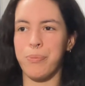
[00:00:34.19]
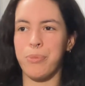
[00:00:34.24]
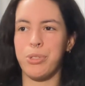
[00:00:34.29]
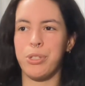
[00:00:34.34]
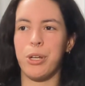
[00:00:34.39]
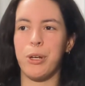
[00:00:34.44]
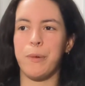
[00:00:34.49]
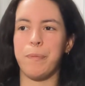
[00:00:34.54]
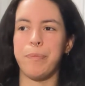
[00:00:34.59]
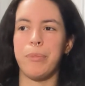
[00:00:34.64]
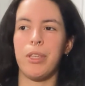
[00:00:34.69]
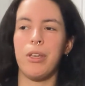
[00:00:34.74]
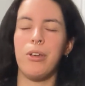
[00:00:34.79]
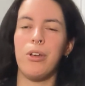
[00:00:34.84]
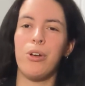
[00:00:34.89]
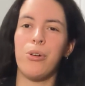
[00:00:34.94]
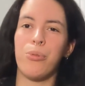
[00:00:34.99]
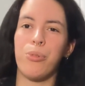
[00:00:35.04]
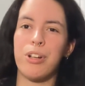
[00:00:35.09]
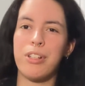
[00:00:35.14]
So,
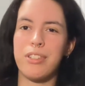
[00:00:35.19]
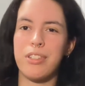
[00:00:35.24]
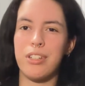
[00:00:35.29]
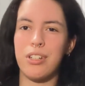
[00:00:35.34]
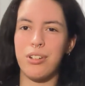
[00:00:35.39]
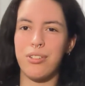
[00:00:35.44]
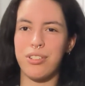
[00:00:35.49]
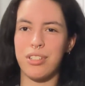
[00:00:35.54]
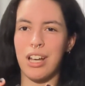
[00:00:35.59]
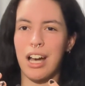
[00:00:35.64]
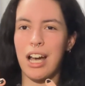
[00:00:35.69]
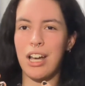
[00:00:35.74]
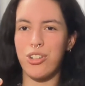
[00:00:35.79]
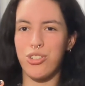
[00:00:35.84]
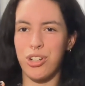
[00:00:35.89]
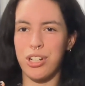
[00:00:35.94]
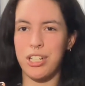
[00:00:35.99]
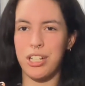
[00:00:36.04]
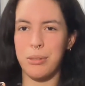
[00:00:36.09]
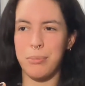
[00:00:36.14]
once the dough is
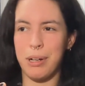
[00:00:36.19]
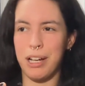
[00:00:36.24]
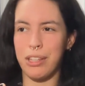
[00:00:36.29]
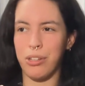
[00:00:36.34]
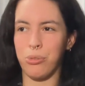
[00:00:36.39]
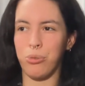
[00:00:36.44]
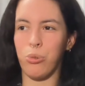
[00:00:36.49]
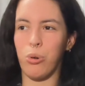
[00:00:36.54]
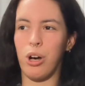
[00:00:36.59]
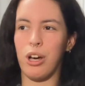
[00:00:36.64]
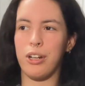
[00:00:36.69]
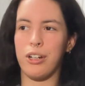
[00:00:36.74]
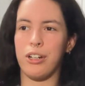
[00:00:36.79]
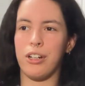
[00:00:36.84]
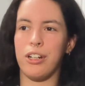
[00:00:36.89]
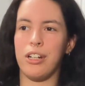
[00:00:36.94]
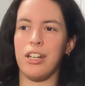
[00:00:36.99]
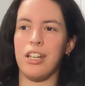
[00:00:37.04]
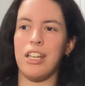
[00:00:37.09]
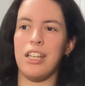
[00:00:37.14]
hydrated by the
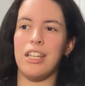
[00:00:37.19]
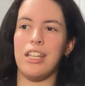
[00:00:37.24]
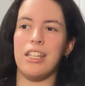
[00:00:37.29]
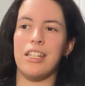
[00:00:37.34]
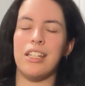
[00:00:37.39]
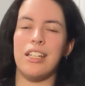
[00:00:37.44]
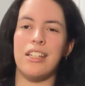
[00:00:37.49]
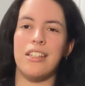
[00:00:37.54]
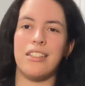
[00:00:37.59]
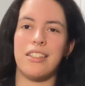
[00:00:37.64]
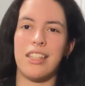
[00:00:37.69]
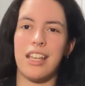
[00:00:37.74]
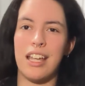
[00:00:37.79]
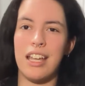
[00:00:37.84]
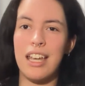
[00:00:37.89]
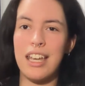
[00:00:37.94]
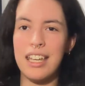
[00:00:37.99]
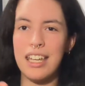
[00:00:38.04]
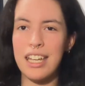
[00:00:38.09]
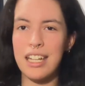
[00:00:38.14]
water, it is
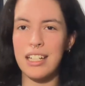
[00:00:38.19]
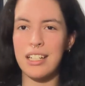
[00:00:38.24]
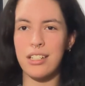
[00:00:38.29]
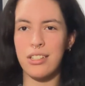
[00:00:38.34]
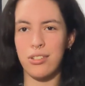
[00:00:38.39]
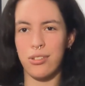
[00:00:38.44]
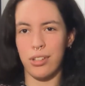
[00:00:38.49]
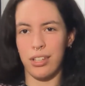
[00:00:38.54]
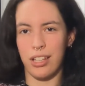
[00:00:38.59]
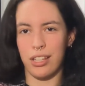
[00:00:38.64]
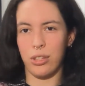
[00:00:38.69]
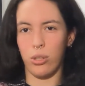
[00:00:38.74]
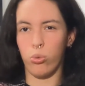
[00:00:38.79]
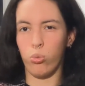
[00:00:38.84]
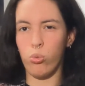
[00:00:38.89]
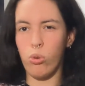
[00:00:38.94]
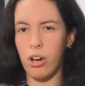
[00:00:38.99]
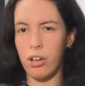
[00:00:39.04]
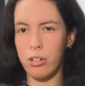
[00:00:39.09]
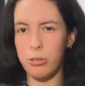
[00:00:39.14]
then kneaded so that the
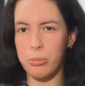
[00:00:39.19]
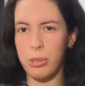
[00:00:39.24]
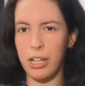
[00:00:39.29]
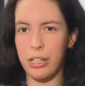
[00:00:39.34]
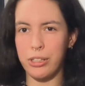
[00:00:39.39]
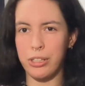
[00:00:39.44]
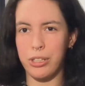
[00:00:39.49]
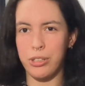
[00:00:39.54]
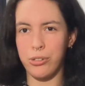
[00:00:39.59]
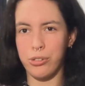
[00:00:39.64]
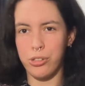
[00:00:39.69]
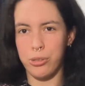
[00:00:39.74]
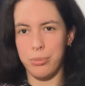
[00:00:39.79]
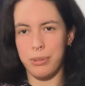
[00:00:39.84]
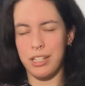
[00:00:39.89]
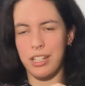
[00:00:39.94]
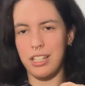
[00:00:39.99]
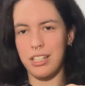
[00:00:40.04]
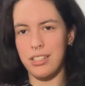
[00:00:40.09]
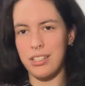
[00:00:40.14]
water molecules
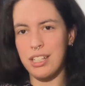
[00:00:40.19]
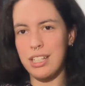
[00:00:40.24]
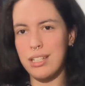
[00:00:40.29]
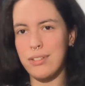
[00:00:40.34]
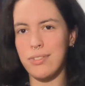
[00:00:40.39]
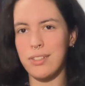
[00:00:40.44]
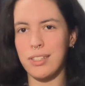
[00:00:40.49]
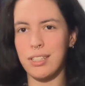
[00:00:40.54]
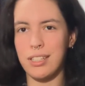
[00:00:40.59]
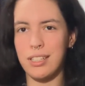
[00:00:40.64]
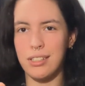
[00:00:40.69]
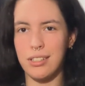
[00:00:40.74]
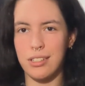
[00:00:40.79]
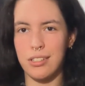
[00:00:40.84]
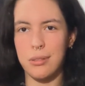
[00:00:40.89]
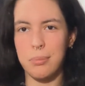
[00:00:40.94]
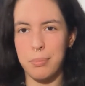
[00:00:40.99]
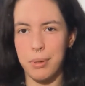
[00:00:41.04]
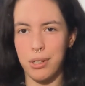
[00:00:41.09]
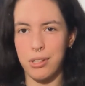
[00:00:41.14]
begin to evenly
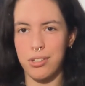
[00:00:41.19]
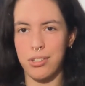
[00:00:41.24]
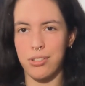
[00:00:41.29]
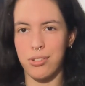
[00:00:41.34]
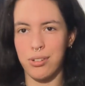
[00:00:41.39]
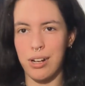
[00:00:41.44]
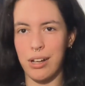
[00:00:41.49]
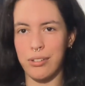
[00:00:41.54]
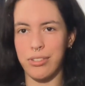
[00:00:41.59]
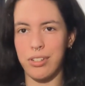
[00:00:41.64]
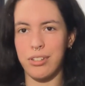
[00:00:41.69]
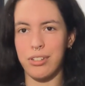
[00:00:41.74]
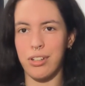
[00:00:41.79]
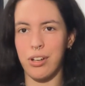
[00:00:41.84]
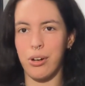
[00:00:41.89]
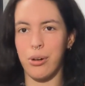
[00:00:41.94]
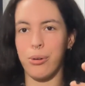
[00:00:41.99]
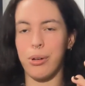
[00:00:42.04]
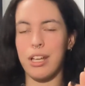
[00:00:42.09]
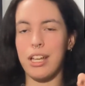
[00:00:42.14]
disperse throughout the
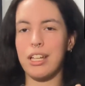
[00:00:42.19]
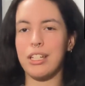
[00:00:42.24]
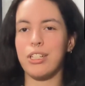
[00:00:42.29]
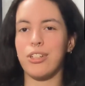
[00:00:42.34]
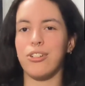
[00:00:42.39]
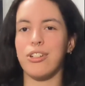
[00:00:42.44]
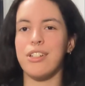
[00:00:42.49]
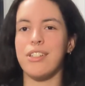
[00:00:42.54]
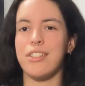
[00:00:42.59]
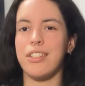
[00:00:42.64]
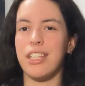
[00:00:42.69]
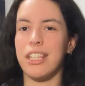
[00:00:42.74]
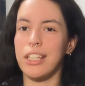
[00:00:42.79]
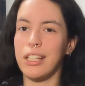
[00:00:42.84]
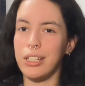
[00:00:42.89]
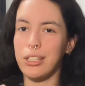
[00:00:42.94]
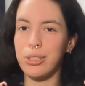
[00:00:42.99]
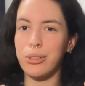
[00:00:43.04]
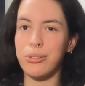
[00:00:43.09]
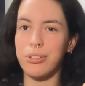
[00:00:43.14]
dough, increasing
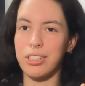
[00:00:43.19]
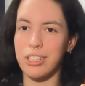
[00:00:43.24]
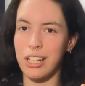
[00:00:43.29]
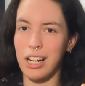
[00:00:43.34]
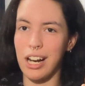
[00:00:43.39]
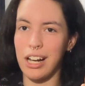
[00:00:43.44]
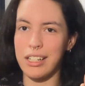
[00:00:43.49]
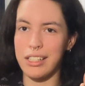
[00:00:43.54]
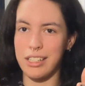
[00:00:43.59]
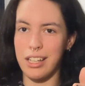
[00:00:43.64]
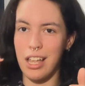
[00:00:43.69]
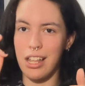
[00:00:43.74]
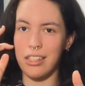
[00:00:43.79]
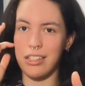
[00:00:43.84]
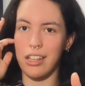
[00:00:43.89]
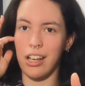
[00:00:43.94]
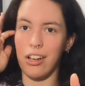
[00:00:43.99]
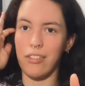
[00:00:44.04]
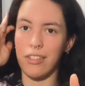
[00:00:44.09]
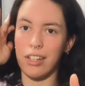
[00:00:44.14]
the gluten
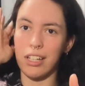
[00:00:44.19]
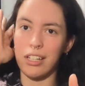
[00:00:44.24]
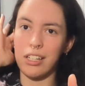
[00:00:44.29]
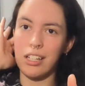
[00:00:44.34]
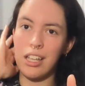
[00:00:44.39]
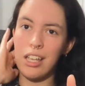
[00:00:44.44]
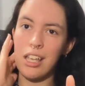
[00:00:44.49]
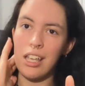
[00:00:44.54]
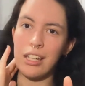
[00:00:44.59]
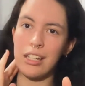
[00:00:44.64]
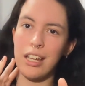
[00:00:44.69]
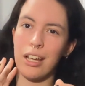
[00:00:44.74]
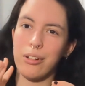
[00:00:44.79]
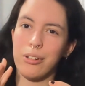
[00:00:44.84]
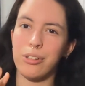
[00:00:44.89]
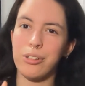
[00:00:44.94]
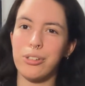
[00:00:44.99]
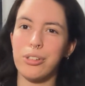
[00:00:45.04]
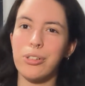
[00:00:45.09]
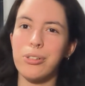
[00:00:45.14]
content of it. Now,
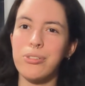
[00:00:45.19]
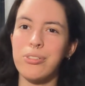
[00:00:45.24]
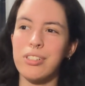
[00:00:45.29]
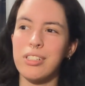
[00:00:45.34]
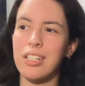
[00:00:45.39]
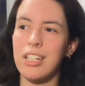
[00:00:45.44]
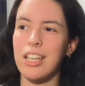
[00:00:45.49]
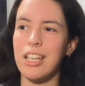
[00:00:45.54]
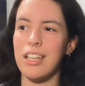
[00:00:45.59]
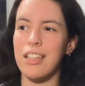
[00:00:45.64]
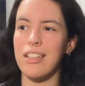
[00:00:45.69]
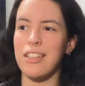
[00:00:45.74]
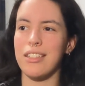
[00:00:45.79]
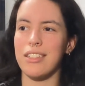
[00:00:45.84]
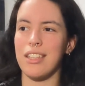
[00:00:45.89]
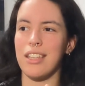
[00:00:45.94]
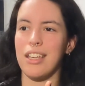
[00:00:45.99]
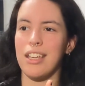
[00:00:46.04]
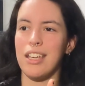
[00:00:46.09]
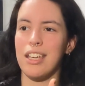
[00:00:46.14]
gluten
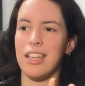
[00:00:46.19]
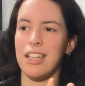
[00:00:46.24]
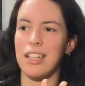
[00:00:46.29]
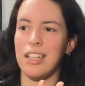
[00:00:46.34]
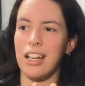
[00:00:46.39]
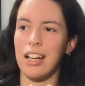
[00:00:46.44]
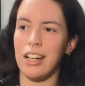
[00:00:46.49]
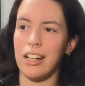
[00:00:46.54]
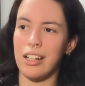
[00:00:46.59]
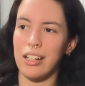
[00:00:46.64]
is a